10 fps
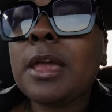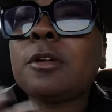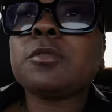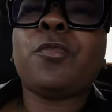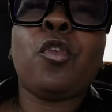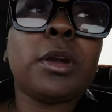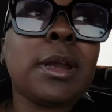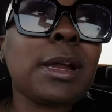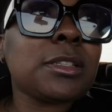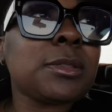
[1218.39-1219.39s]
it was forty
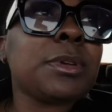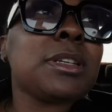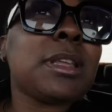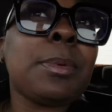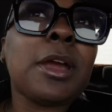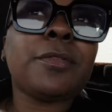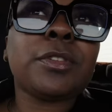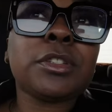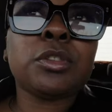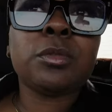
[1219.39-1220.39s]
dollars because I paid
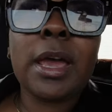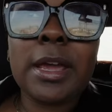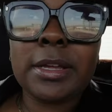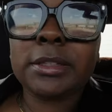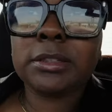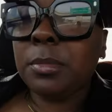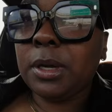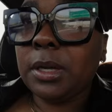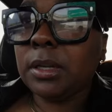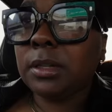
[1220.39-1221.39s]
for two days.
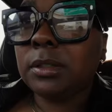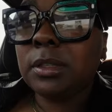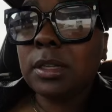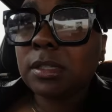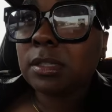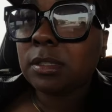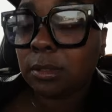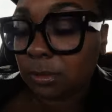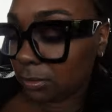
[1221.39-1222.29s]
But this,